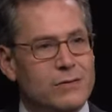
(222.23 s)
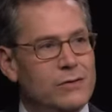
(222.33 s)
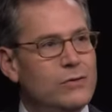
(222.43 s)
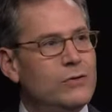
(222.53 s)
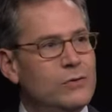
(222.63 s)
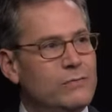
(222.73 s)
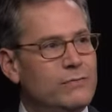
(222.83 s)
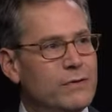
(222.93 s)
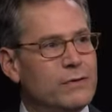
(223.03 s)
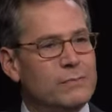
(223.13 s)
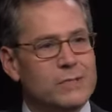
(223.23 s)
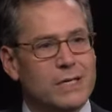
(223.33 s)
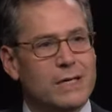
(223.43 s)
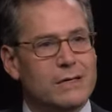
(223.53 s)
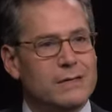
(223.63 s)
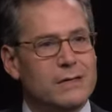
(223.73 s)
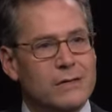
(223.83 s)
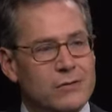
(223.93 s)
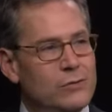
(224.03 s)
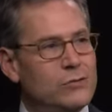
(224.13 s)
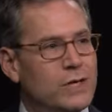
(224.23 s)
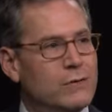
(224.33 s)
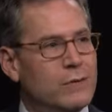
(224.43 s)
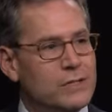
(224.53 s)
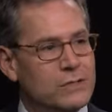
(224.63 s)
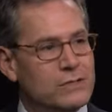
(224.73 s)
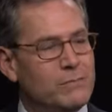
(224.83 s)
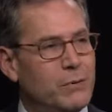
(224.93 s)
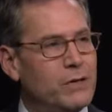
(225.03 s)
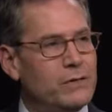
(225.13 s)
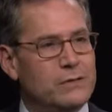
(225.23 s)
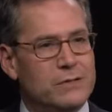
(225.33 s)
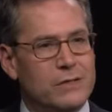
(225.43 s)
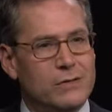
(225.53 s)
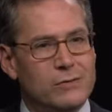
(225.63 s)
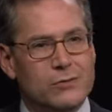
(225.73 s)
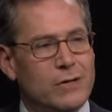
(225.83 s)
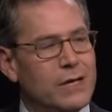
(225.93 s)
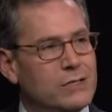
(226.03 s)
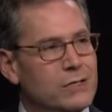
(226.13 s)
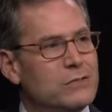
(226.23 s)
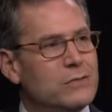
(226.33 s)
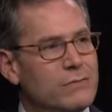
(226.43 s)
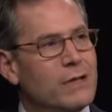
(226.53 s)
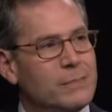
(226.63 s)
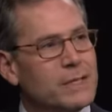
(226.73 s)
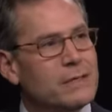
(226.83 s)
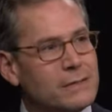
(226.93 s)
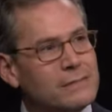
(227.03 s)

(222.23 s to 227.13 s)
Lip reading: new firms and new generations of partners and new strategies are developing.